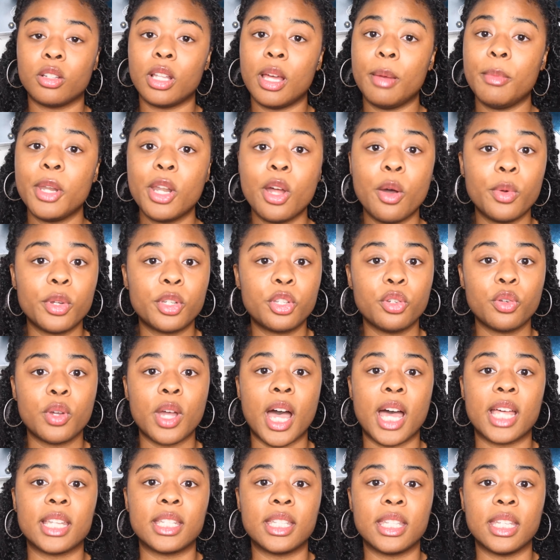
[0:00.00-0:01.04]
So let me know what you
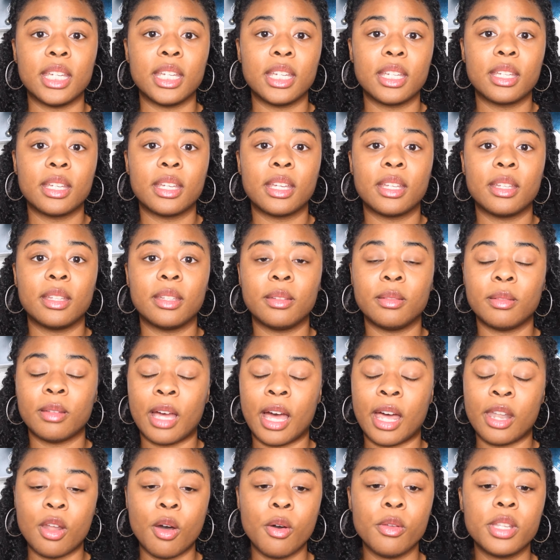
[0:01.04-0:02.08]
guys think.
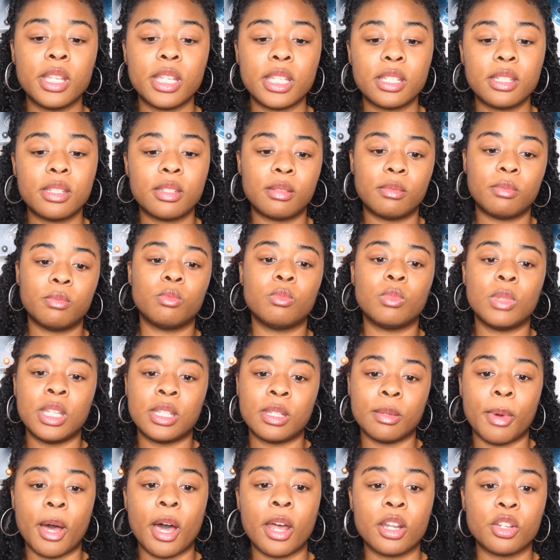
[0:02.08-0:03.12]
I know this
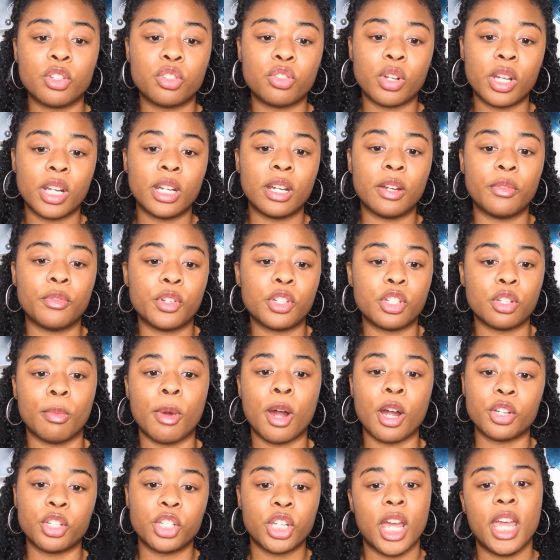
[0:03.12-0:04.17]
is about us trading up for
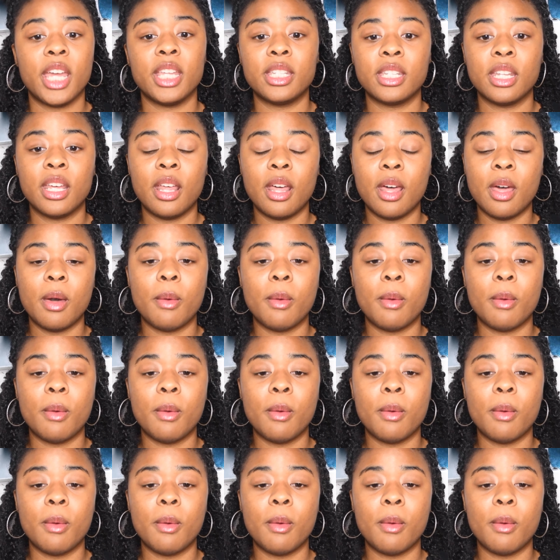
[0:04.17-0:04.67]
Ja'Marr Chase,